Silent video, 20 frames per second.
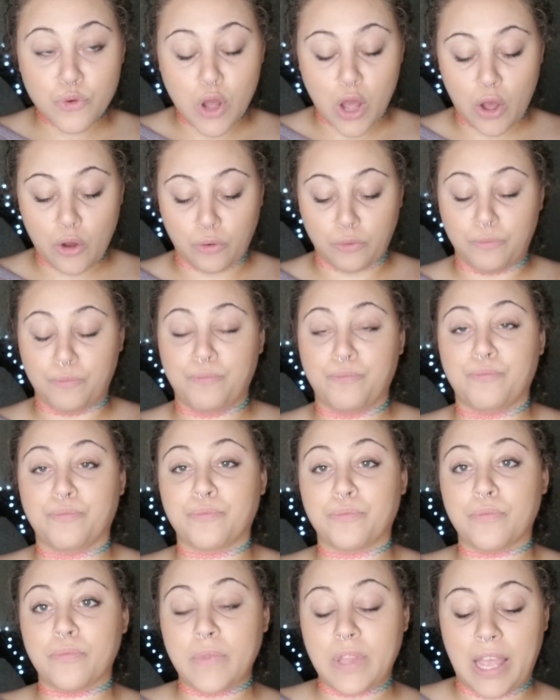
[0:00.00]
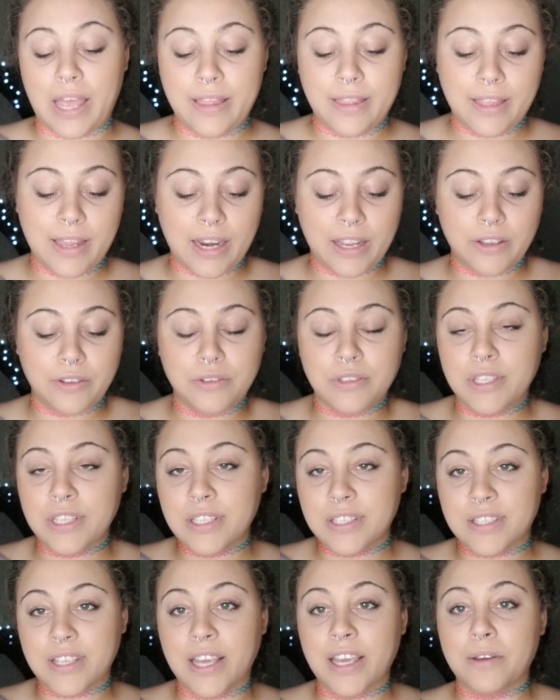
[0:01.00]
Oh, and then I use the
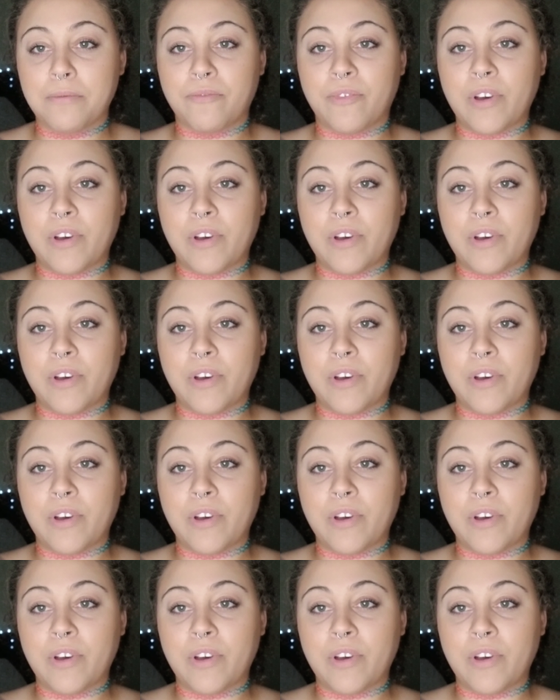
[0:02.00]
same